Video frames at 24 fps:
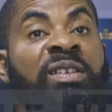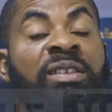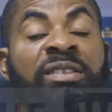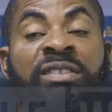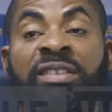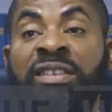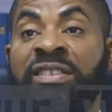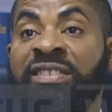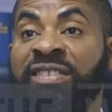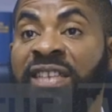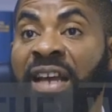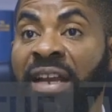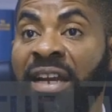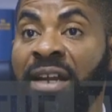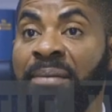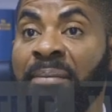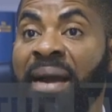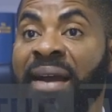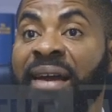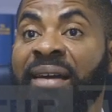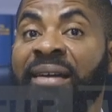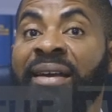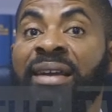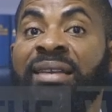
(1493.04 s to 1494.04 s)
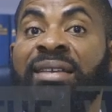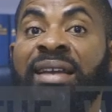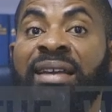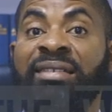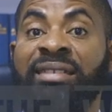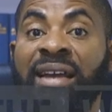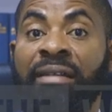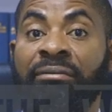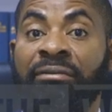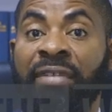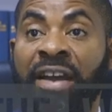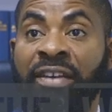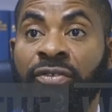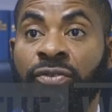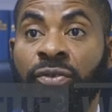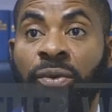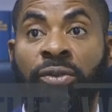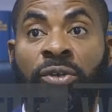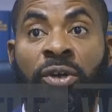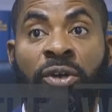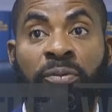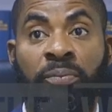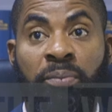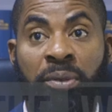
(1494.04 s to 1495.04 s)
Sincerely, my greatest advice to
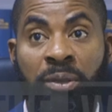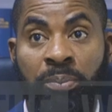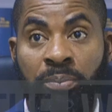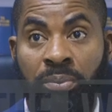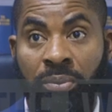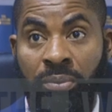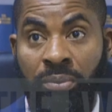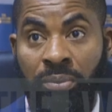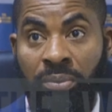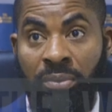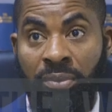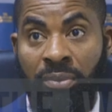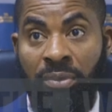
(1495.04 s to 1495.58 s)
young people